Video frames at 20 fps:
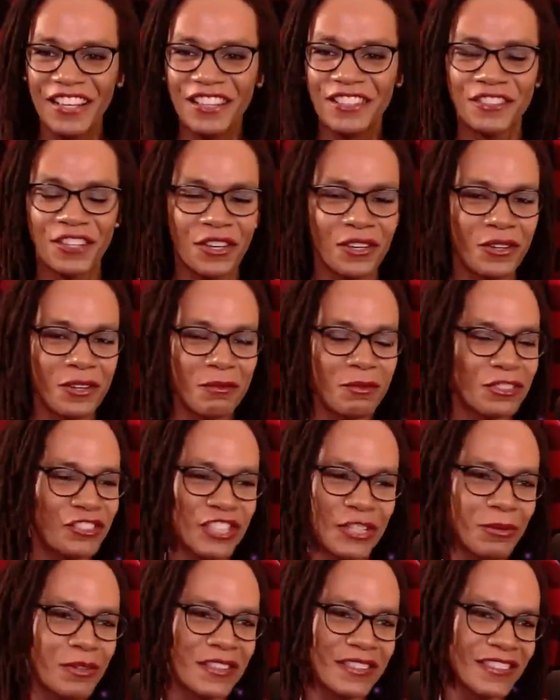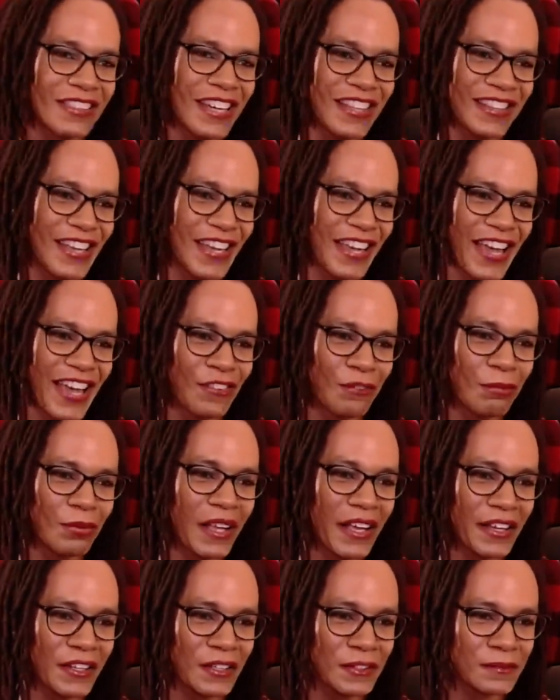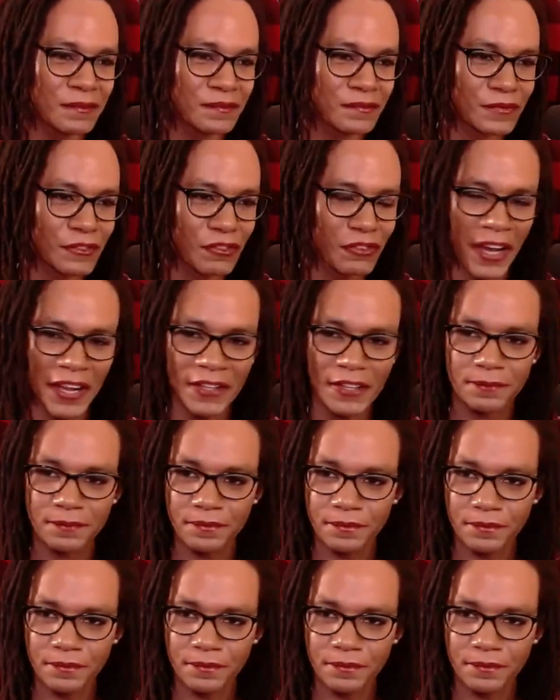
So, but she was not that kind of a player, right?